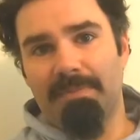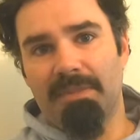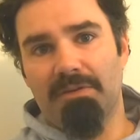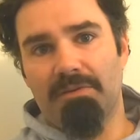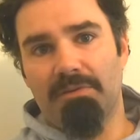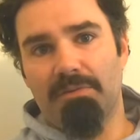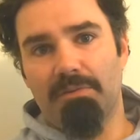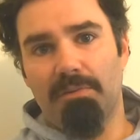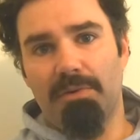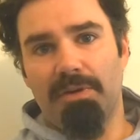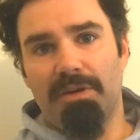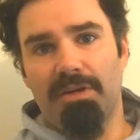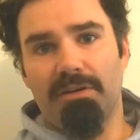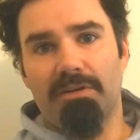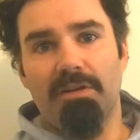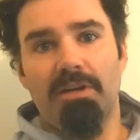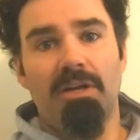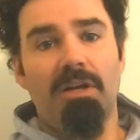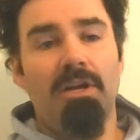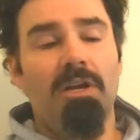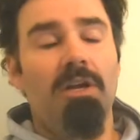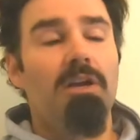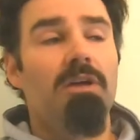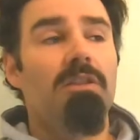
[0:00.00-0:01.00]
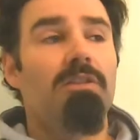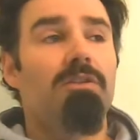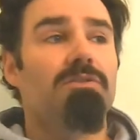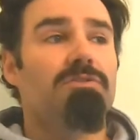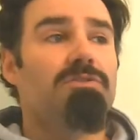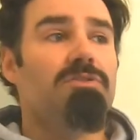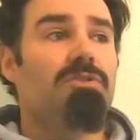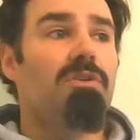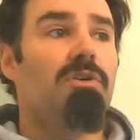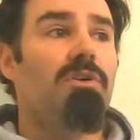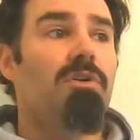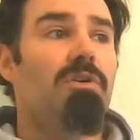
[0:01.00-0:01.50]
where there's
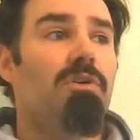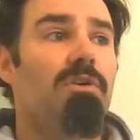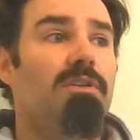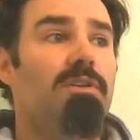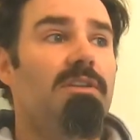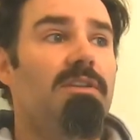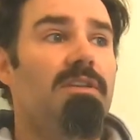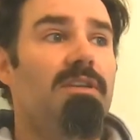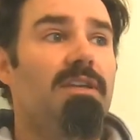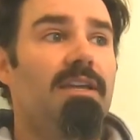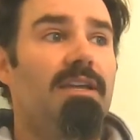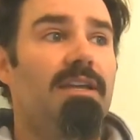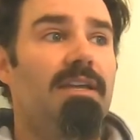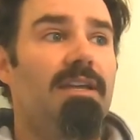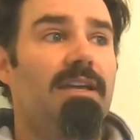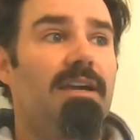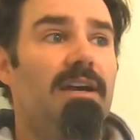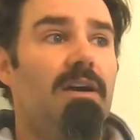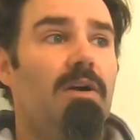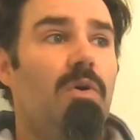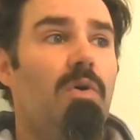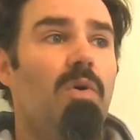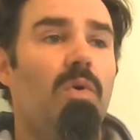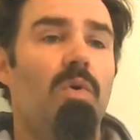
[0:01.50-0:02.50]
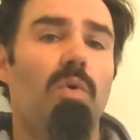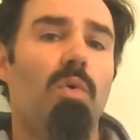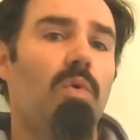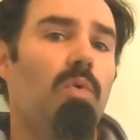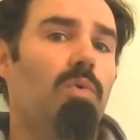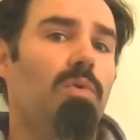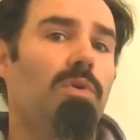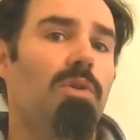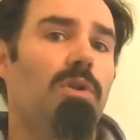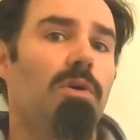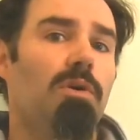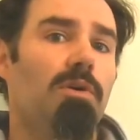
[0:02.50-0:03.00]
not a whole
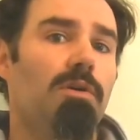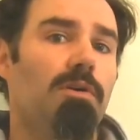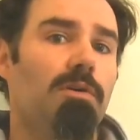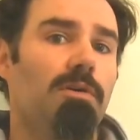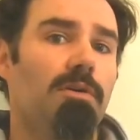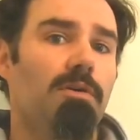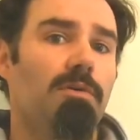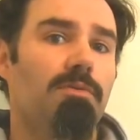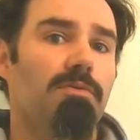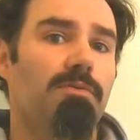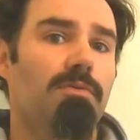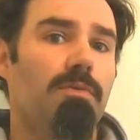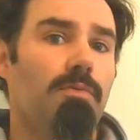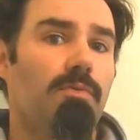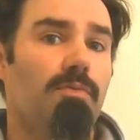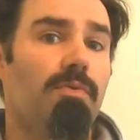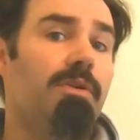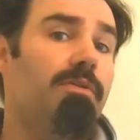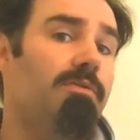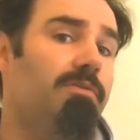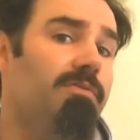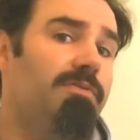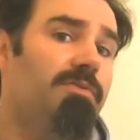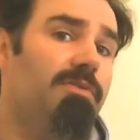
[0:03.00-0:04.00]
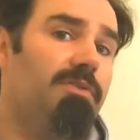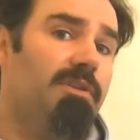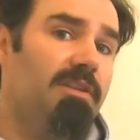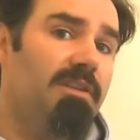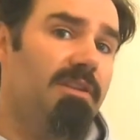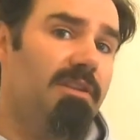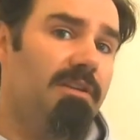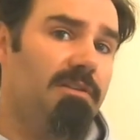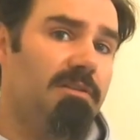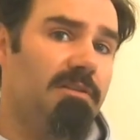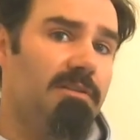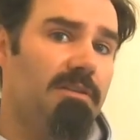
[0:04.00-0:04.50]
lot of real food in
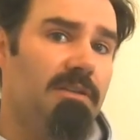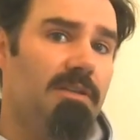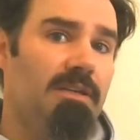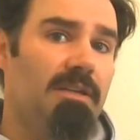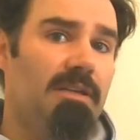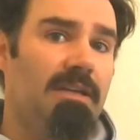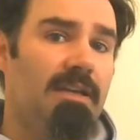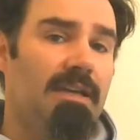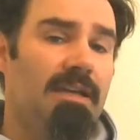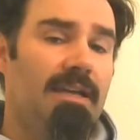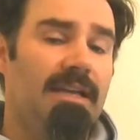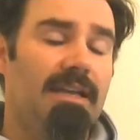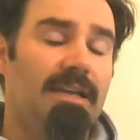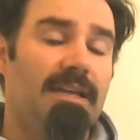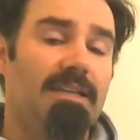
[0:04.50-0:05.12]
there. It